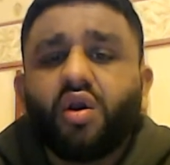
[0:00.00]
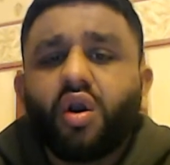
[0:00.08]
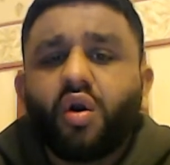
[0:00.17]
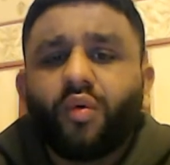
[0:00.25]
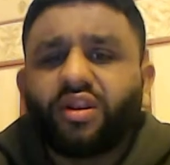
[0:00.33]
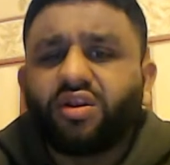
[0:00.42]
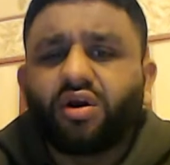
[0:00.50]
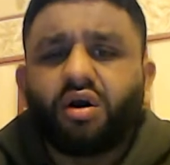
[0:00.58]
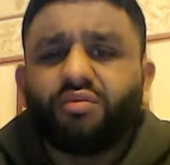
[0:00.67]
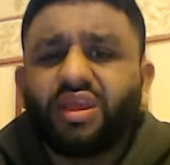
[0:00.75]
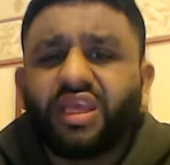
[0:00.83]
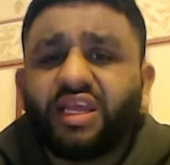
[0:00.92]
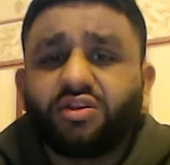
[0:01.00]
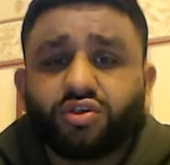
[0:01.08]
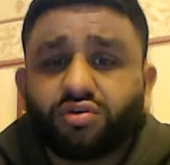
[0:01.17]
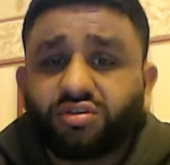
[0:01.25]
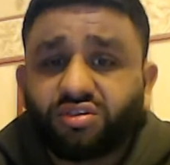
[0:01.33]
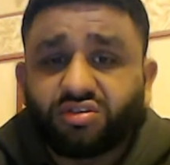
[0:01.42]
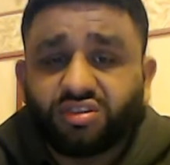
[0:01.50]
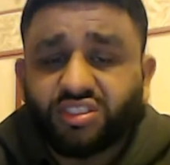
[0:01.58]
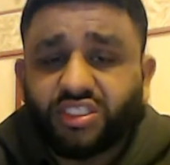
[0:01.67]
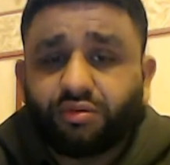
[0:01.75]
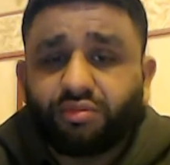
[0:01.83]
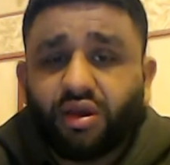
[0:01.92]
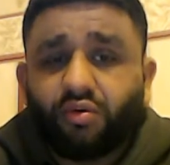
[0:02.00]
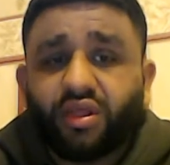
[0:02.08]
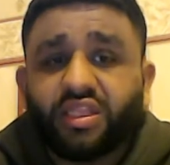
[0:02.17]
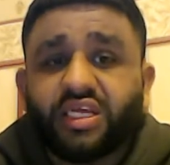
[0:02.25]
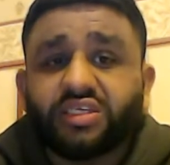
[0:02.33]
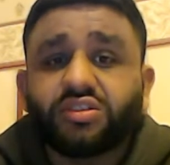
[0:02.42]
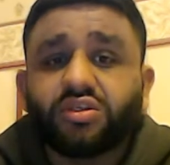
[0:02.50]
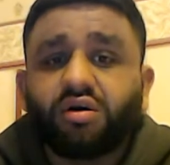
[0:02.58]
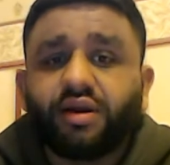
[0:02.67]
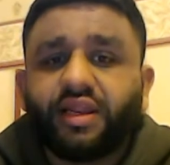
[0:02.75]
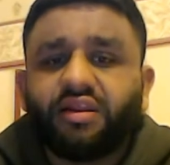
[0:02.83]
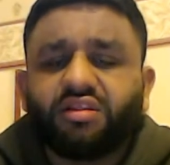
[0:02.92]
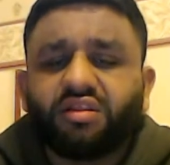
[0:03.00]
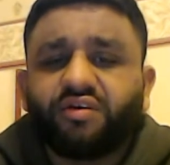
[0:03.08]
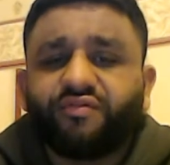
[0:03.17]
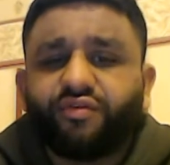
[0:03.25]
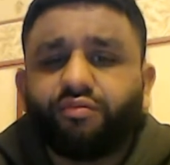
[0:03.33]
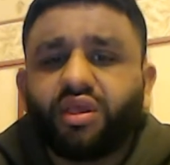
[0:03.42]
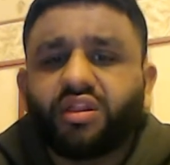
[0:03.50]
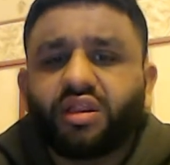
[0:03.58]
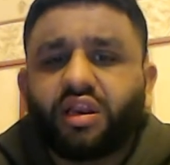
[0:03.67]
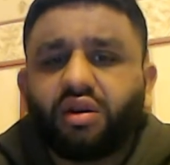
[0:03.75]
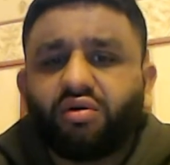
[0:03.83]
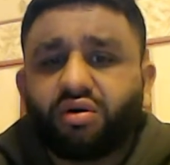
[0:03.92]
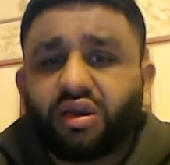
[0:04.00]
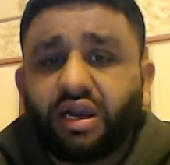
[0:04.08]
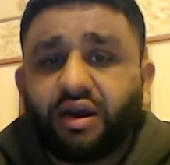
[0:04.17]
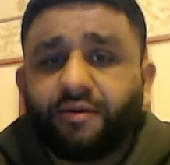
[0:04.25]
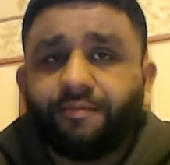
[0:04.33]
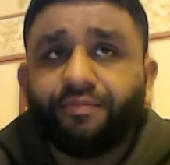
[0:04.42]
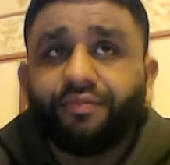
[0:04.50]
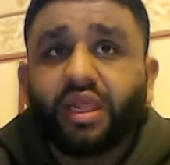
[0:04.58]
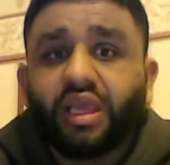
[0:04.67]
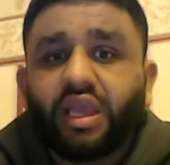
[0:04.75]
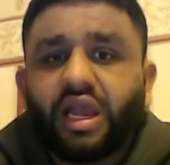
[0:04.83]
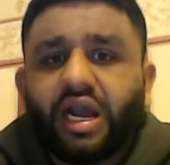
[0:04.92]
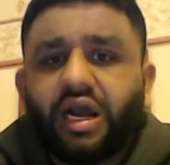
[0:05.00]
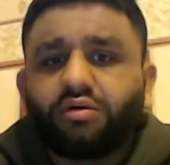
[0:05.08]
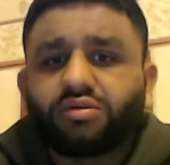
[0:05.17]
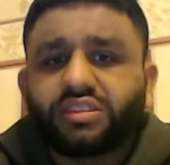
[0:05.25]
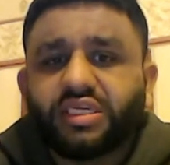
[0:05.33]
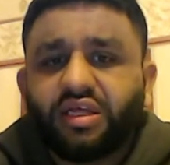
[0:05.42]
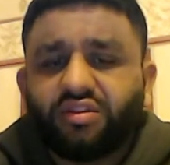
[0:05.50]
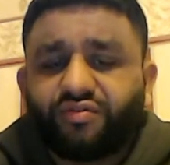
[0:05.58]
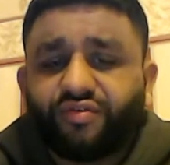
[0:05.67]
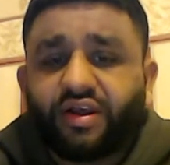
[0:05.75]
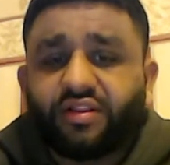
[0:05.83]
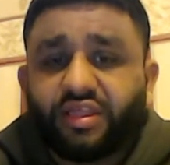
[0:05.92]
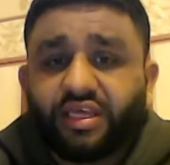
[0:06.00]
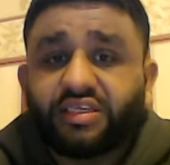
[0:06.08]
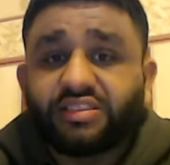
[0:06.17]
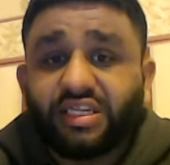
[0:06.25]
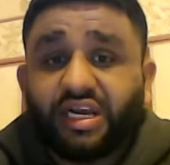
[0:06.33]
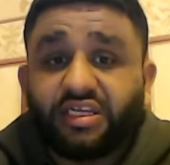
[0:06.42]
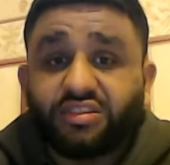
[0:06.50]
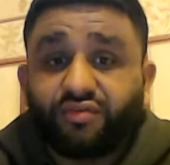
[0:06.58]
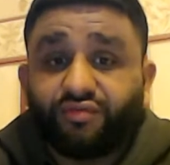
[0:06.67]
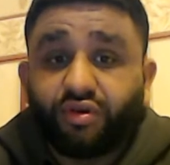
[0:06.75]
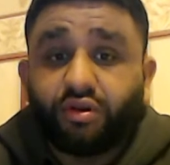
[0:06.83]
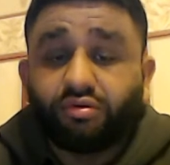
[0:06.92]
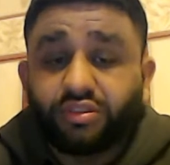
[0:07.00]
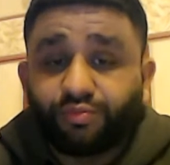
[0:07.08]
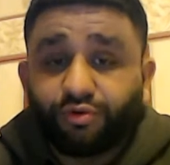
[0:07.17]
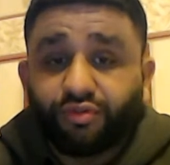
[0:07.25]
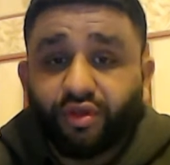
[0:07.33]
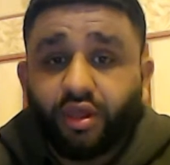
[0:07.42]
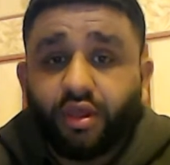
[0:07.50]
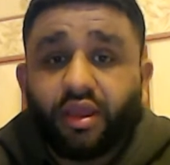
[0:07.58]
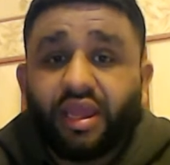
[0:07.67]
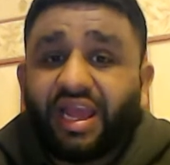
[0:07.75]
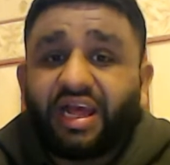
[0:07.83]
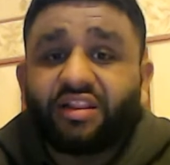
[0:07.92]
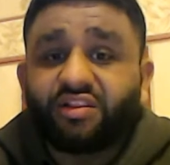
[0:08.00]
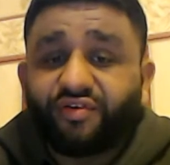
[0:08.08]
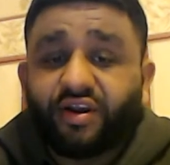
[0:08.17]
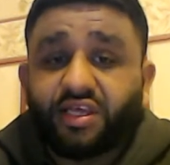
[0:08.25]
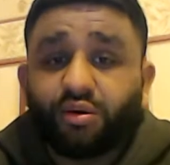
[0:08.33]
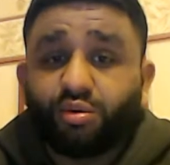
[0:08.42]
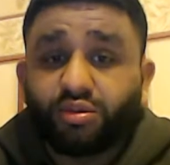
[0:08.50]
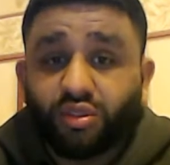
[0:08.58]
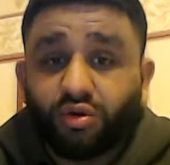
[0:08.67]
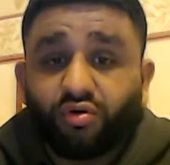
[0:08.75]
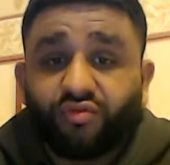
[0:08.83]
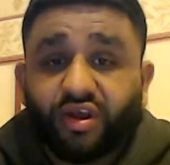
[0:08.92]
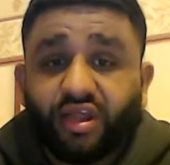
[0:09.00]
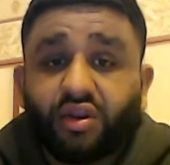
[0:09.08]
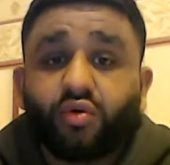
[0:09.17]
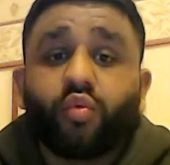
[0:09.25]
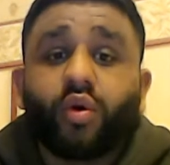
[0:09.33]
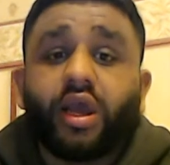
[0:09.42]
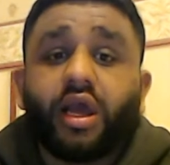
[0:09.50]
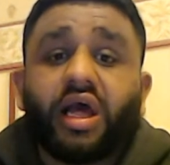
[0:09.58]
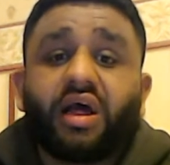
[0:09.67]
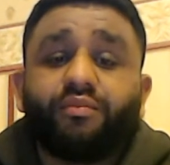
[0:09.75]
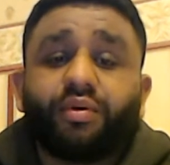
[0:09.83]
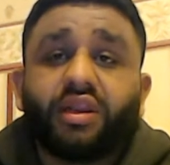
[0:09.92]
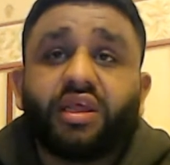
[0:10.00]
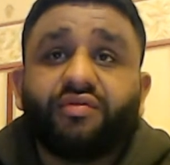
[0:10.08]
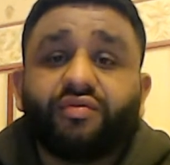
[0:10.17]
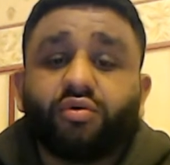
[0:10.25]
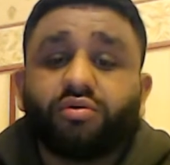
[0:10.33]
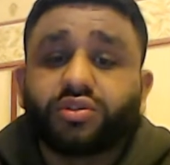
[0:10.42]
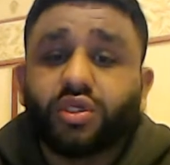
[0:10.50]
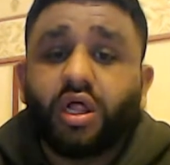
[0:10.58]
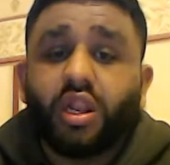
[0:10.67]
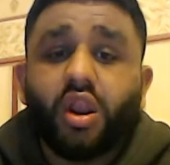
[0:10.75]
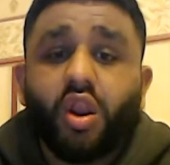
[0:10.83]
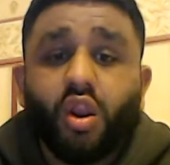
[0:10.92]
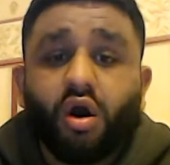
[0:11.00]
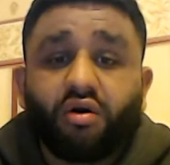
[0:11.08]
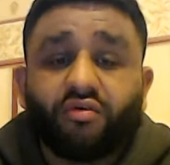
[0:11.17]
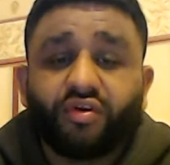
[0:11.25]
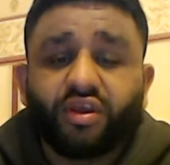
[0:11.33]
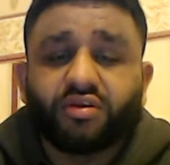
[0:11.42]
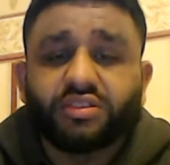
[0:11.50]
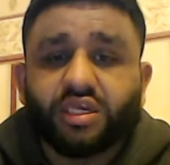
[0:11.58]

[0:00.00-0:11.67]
With Tommy, it just doesn't seem that way. There's not anything for me that I look at outside the fact that he's Tyson Fury's brother and the fact that he was on Love Island, where I believe also a lot of his